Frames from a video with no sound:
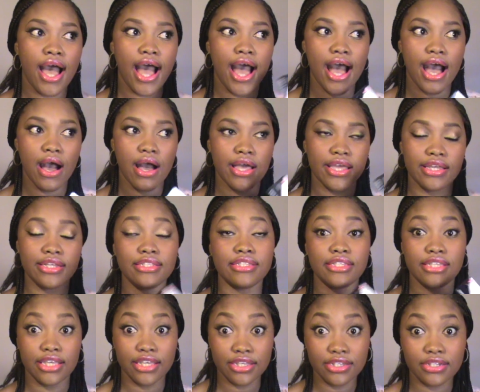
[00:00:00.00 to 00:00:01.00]

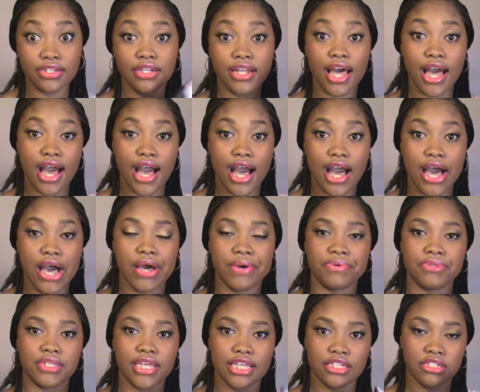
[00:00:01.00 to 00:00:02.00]
I
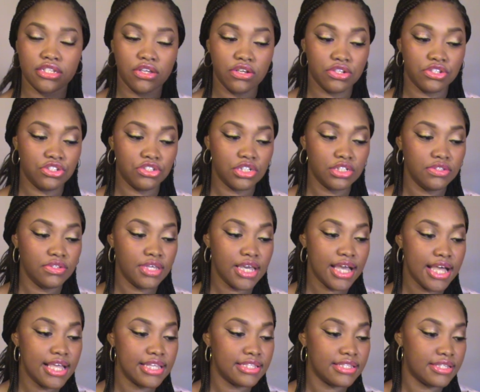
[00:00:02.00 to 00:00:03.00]
was actually going to show you
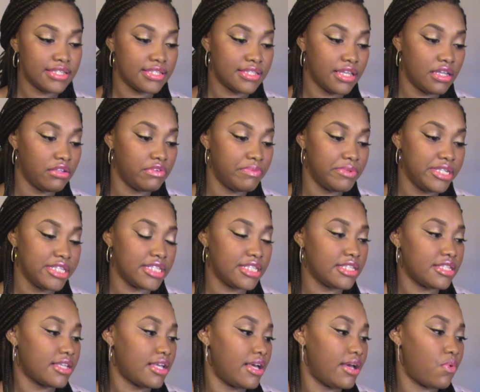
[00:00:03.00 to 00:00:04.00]
guys this stuff. But this
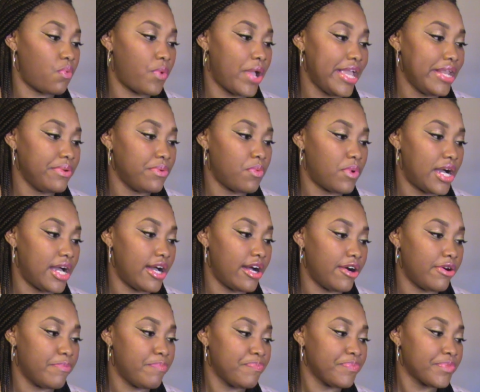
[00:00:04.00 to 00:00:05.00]
is a Wet n
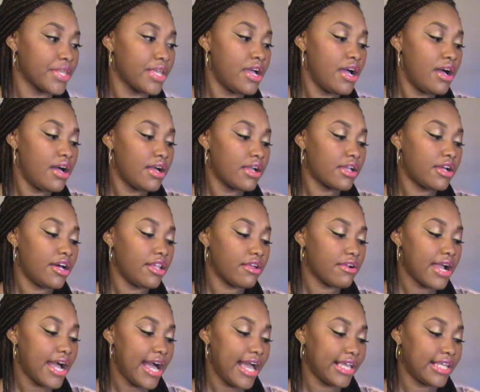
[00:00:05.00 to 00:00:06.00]
Wild
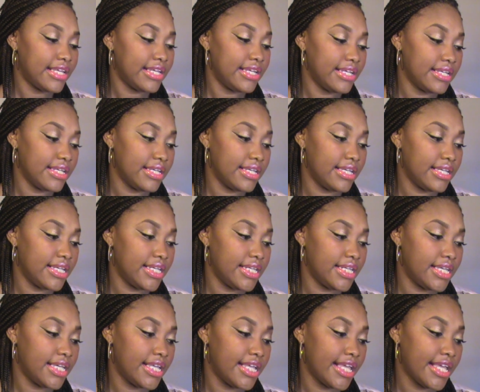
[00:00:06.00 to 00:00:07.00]
Color
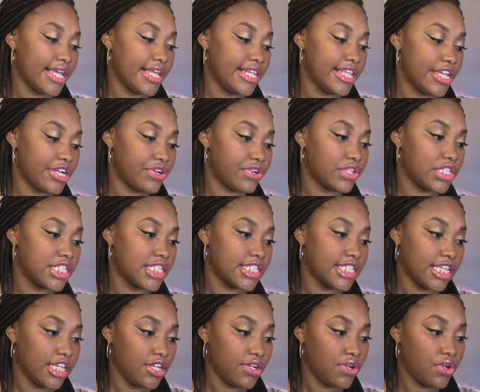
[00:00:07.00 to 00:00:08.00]
Icon Glitter
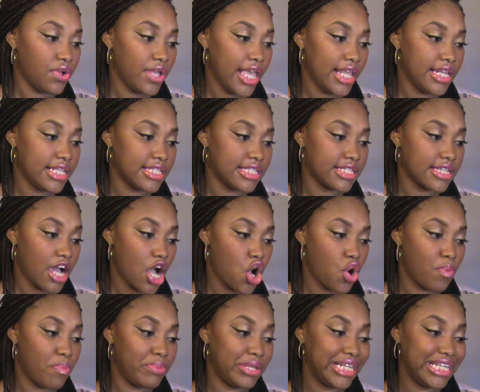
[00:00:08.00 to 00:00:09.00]
Single, and this is
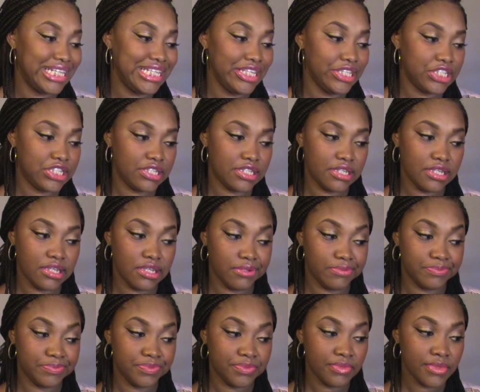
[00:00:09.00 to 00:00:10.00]
called Bleached.
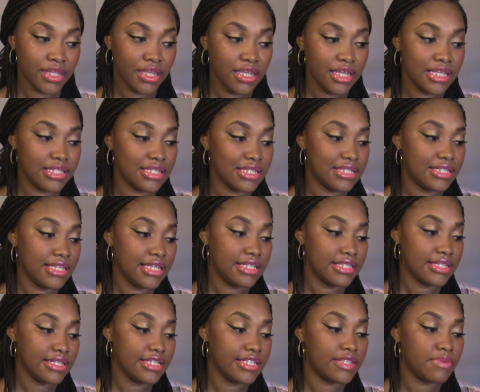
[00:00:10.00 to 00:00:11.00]
It's
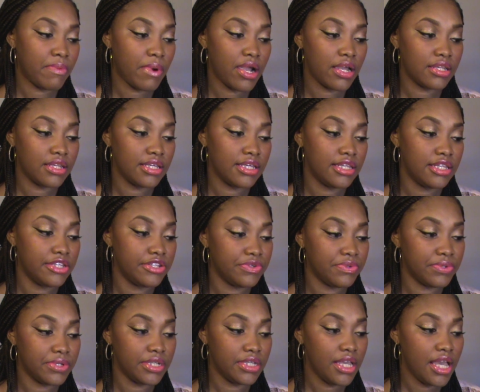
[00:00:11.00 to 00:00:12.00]
intensely sparkly
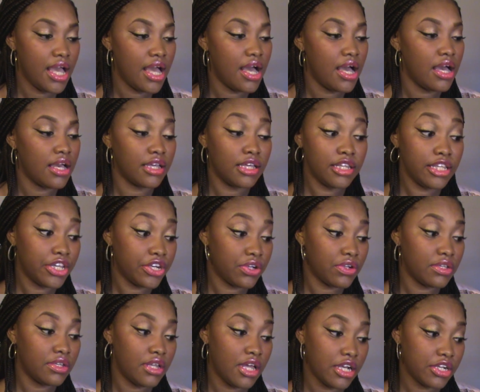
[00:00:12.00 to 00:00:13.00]
glittery.
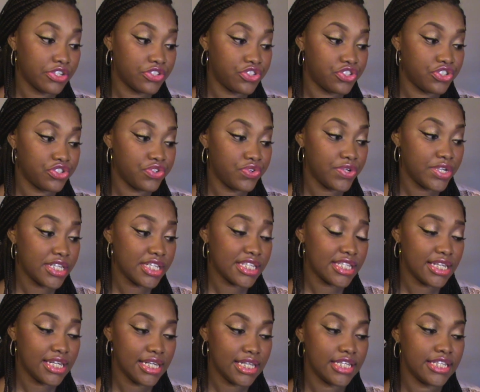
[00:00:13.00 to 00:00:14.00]
Glitter
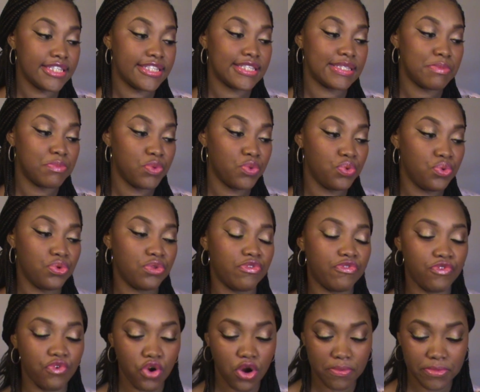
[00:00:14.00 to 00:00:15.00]
luxuriously smooth
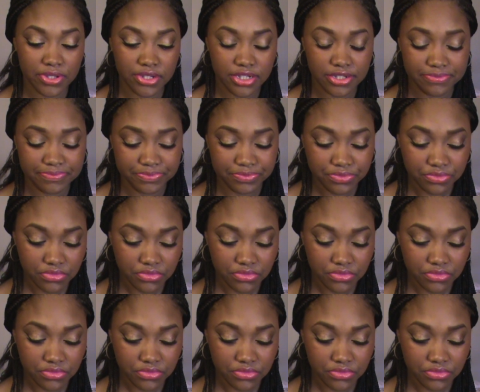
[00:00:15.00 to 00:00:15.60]
formula.